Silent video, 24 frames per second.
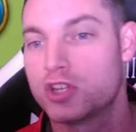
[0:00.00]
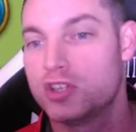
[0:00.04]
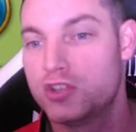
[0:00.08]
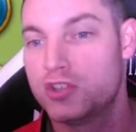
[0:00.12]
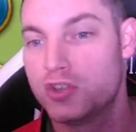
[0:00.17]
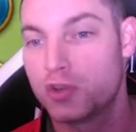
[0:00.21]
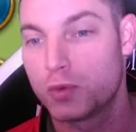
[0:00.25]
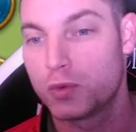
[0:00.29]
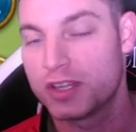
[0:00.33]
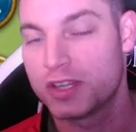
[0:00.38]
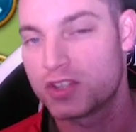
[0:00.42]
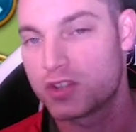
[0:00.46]

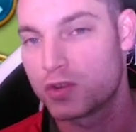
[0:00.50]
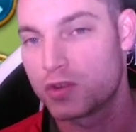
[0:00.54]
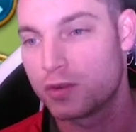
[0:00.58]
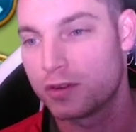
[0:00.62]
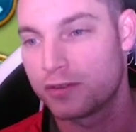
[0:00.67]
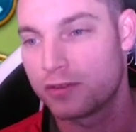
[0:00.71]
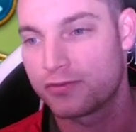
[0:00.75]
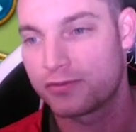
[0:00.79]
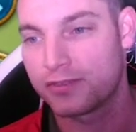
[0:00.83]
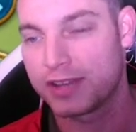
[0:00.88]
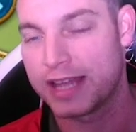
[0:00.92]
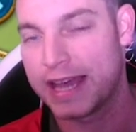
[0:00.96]
do it to a
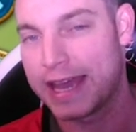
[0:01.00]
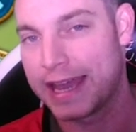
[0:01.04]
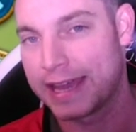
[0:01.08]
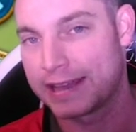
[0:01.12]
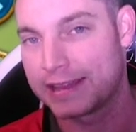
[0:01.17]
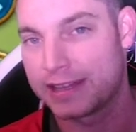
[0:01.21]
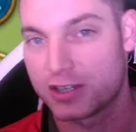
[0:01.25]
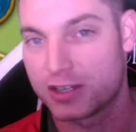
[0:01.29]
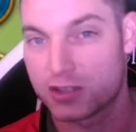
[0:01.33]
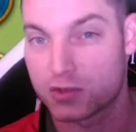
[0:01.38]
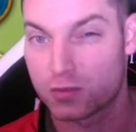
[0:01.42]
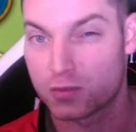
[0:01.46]
flag
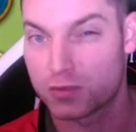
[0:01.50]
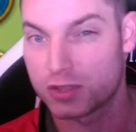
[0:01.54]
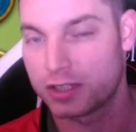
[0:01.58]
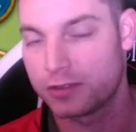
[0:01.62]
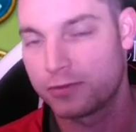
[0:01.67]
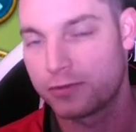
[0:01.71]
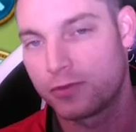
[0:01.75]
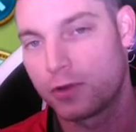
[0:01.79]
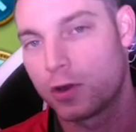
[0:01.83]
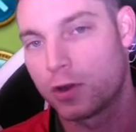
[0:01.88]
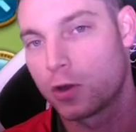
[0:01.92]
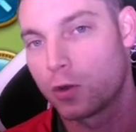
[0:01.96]
that is really
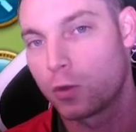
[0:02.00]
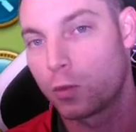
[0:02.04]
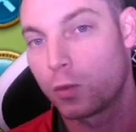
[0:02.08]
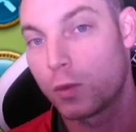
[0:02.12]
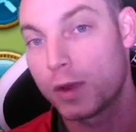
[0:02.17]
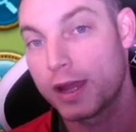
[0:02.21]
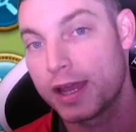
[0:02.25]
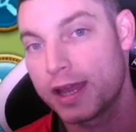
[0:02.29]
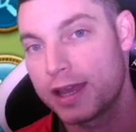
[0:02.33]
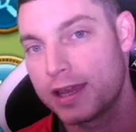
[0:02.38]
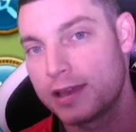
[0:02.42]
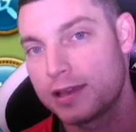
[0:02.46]
far
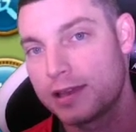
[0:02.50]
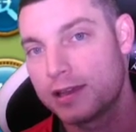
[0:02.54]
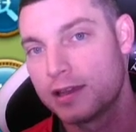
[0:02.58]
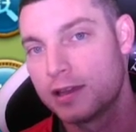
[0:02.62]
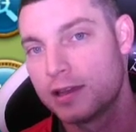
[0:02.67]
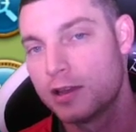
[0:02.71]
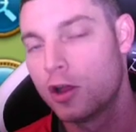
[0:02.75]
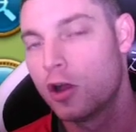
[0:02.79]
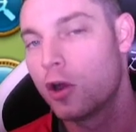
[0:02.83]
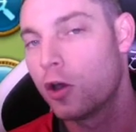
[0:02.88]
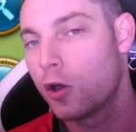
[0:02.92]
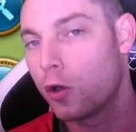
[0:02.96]
away,
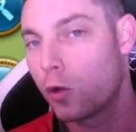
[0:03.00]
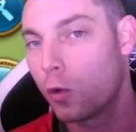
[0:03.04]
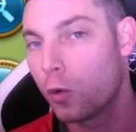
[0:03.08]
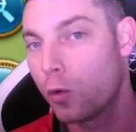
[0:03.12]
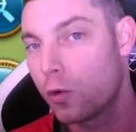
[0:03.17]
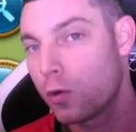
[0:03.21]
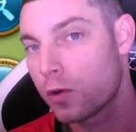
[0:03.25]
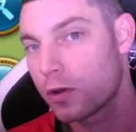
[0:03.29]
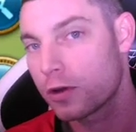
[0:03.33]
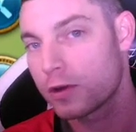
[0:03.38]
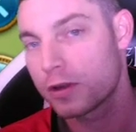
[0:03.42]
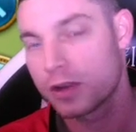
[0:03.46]

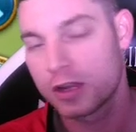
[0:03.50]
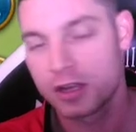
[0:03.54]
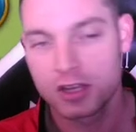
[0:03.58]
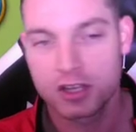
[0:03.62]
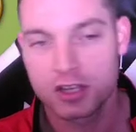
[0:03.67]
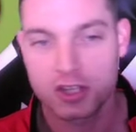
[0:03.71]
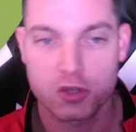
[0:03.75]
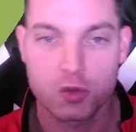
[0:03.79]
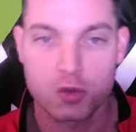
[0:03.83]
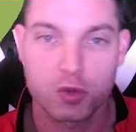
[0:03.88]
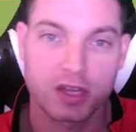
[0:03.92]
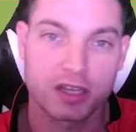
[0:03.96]
or
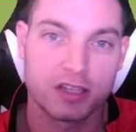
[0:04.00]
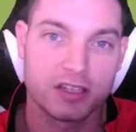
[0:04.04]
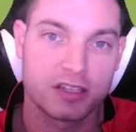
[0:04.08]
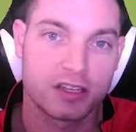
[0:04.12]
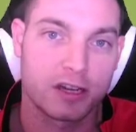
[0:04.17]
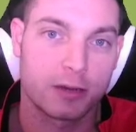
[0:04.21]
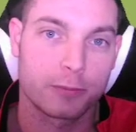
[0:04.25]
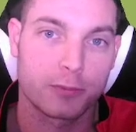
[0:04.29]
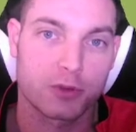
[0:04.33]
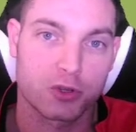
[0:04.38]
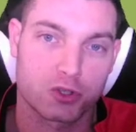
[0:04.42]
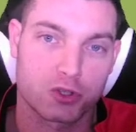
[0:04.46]
you can
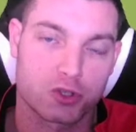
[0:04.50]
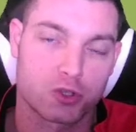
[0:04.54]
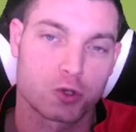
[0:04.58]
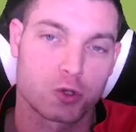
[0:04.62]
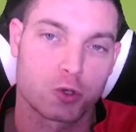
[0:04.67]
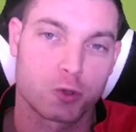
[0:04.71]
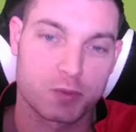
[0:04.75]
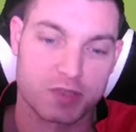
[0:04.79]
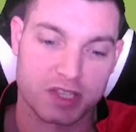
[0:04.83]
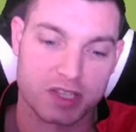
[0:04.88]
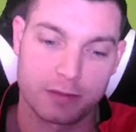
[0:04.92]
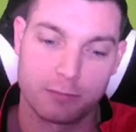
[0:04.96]
dump your
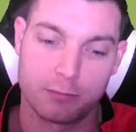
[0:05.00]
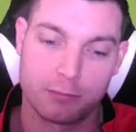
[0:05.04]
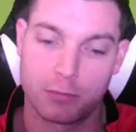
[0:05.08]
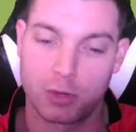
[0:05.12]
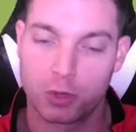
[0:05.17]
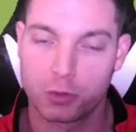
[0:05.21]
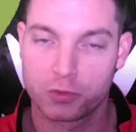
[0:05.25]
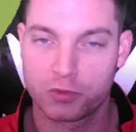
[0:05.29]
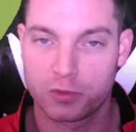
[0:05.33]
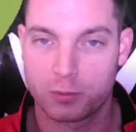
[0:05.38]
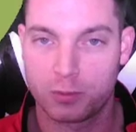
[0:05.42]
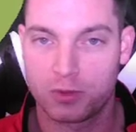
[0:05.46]
troops in
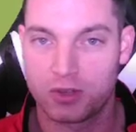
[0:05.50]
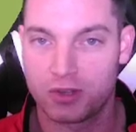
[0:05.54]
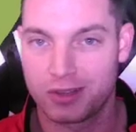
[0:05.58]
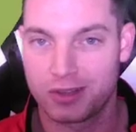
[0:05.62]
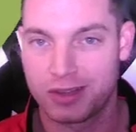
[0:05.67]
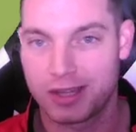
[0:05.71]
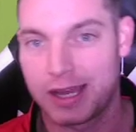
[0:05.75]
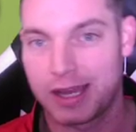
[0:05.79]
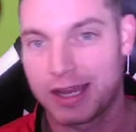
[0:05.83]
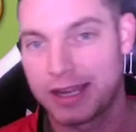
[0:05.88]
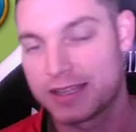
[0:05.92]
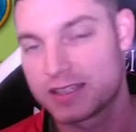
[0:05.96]
multiple
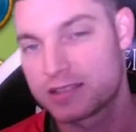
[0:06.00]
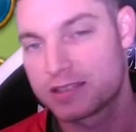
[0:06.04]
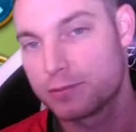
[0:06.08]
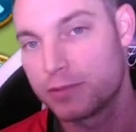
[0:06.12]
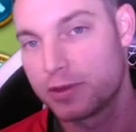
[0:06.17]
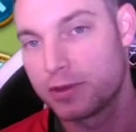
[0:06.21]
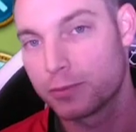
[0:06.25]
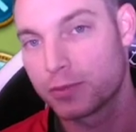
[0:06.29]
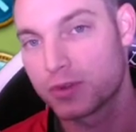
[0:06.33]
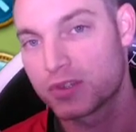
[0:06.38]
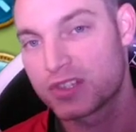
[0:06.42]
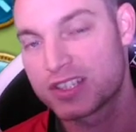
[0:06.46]
alliance
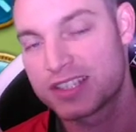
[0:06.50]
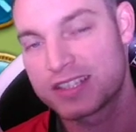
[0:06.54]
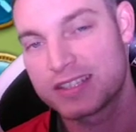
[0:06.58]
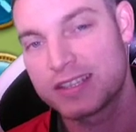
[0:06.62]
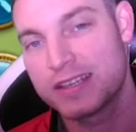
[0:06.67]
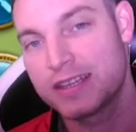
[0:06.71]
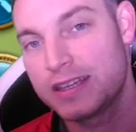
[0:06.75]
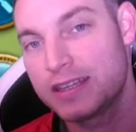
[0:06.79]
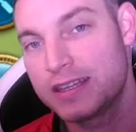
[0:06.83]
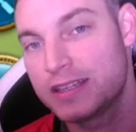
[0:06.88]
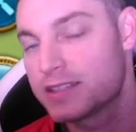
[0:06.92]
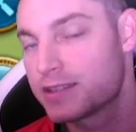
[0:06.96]
member
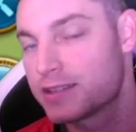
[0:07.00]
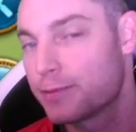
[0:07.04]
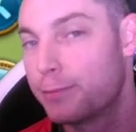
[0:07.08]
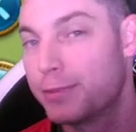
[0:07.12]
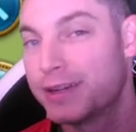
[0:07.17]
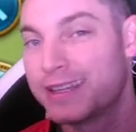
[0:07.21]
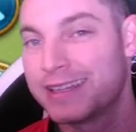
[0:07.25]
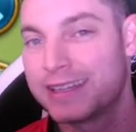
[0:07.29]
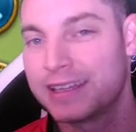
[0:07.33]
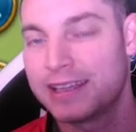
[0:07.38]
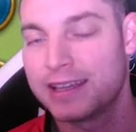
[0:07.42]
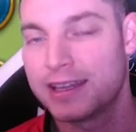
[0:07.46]
cities.
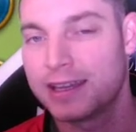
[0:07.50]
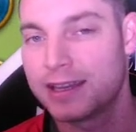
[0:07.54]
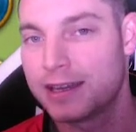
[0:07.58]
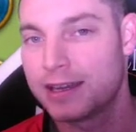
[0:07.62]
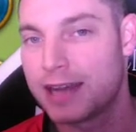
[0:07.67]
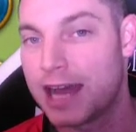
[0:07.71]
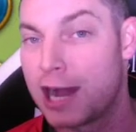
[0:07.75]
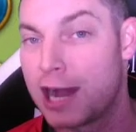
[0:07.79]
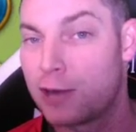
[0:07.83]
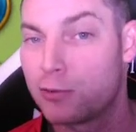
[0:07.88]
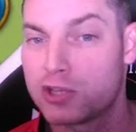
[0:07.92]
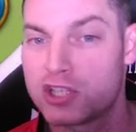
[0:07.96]
But again,
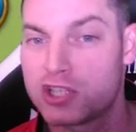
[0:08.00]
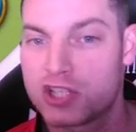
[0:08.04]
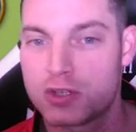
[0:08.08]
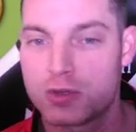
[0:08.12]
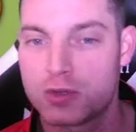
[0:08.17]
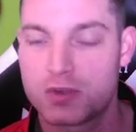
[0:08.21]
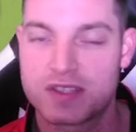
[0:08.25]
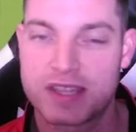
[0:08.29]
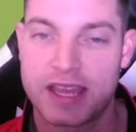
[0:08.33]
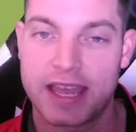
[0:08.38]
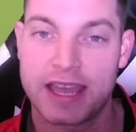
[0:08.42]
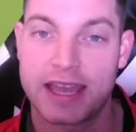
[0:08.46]
I would
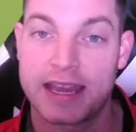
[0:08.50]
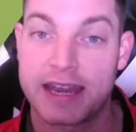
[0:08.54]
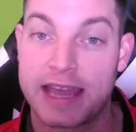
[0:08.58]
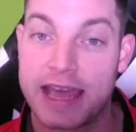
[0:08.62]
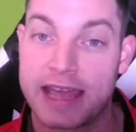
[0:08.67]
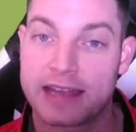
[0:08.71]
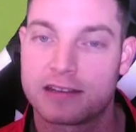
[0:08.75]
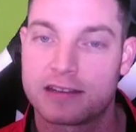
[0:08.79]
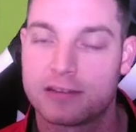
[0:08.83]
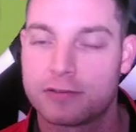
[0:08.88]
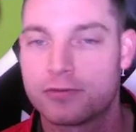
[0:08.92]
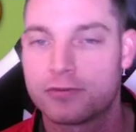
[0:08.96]
choose the
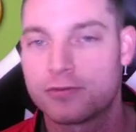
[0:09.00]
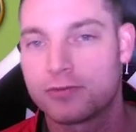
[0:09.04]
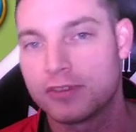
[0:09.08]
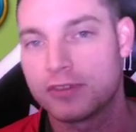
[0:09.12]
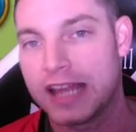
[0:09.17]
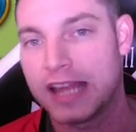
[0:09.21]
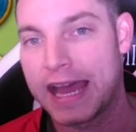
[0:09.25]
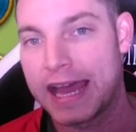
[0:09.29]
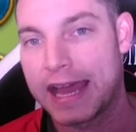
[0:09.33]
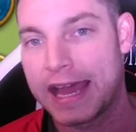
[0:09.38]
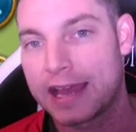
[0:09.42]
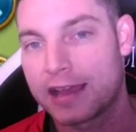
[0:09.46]
inactive
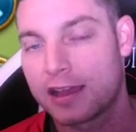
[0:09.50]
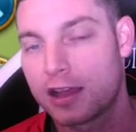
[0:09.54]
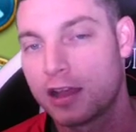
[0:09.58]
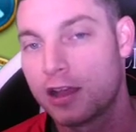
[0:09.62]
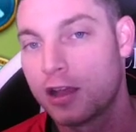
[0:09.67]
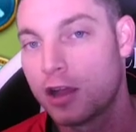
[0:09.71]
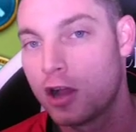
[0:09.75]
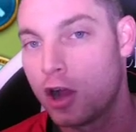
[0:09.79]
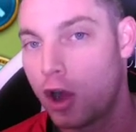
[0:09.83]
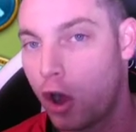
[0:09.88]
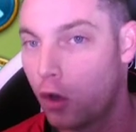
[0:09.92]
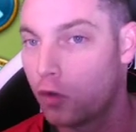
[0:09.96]
flag
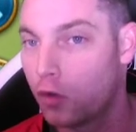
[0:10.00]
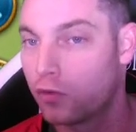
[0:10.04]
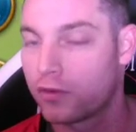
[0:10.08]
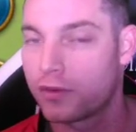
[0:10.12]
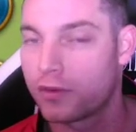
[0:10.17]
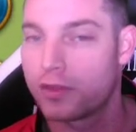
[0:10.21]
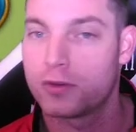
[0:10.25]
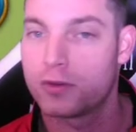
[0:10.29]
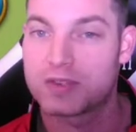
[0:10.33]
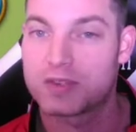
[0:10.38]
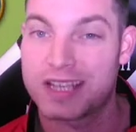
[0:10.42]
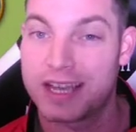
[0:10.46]
over
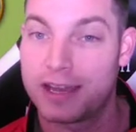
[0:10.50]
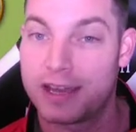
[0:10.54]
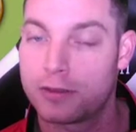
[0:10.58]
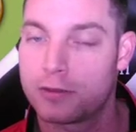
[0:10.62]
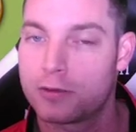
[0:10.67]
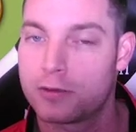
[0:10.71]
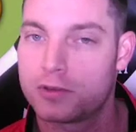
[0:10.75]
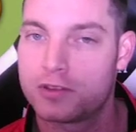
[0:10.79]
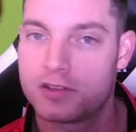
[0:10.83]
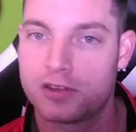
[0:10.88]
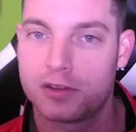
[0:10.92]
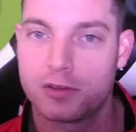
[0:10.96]
those
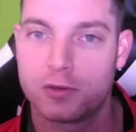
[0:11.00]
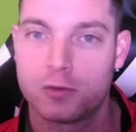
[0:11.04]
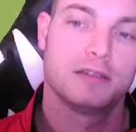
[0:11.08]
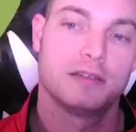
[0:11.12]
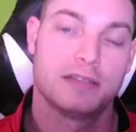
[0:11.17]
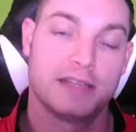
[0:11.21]
other two.